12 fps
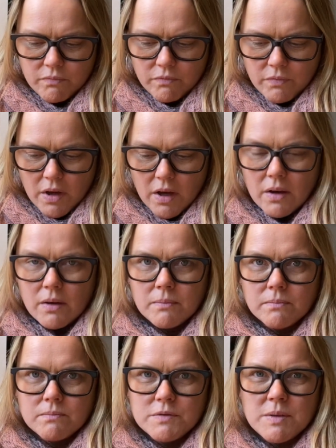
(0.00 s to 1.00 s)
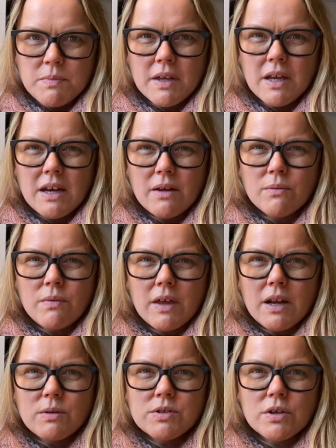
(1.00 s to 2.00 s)
something that
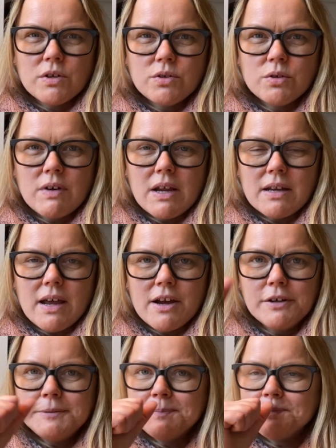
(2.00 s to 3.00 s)
I was going to do right now.